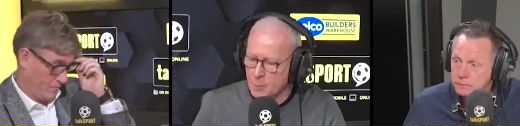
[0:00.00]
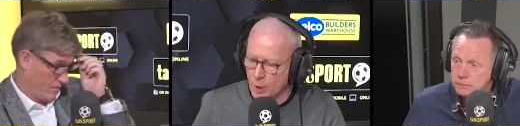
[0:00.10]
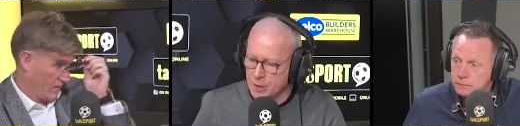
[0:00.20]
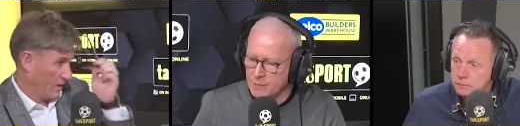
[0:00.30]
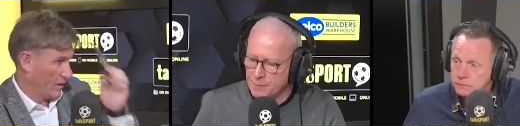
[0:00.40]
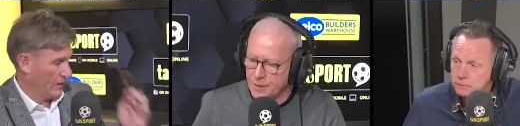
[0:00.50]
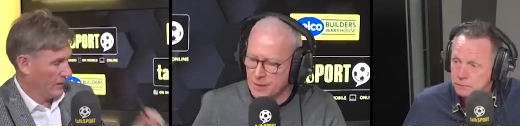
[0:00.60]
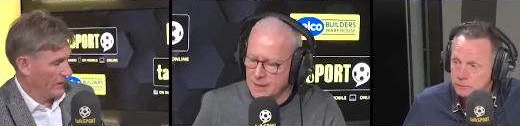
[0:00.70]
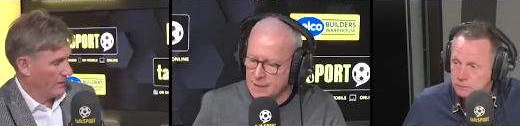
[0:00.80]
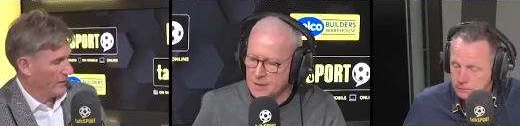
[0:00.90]
Speaker 1: poignant for the
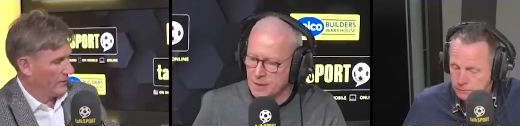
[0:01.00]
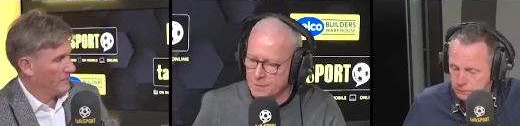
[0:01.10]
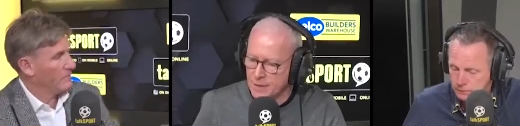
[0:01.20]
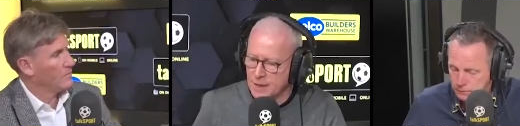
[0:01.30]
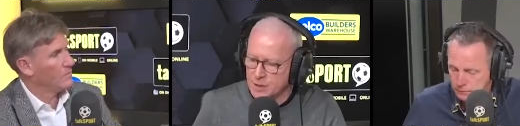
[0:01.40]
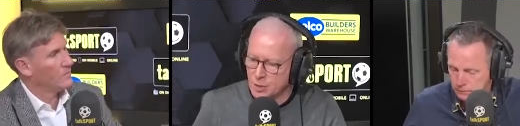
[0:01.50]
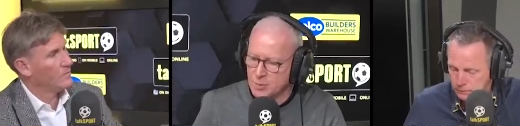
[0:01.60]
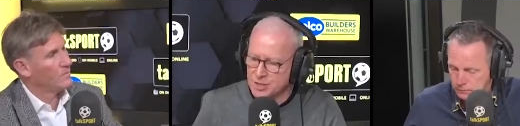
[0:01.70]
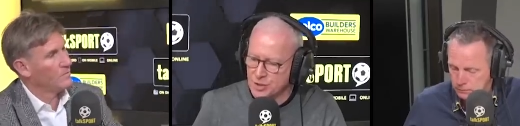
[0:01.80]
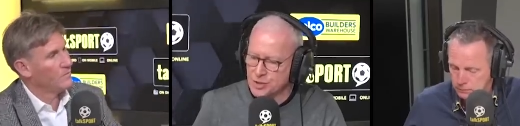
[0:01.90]
likes of
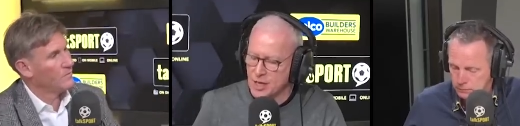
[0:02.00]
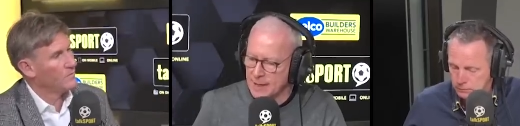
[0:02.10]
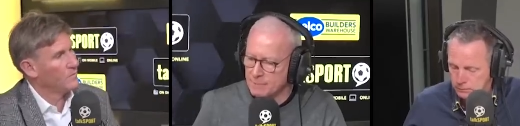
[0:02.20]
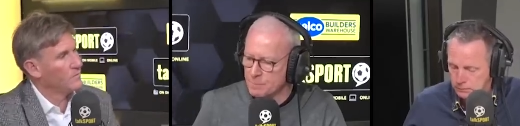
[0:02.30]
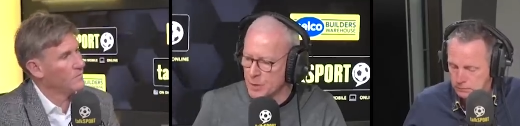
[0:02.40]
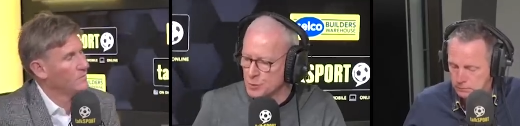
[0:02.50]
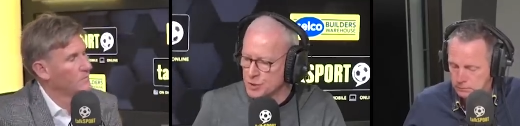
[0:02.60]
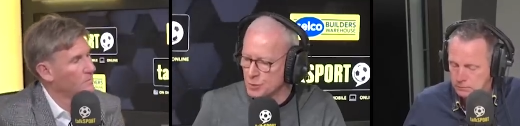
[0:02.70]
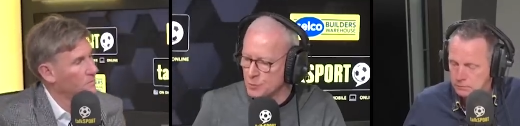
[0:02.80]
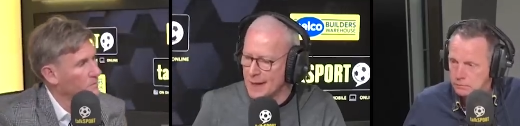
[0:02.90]
Thomas Suchek,
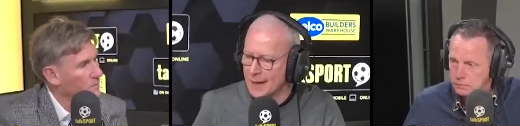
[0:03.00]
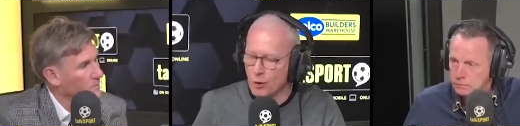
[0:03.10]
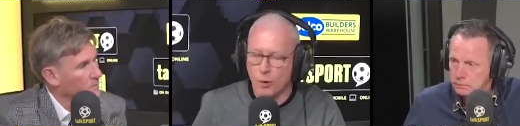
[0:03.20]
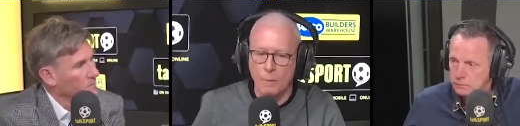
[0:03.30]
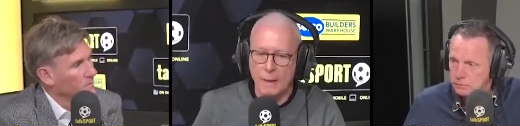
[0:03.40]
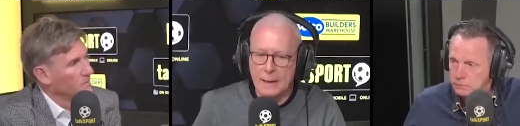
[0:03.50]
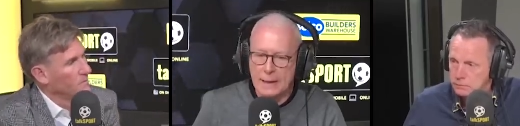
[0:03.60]
who's going back home.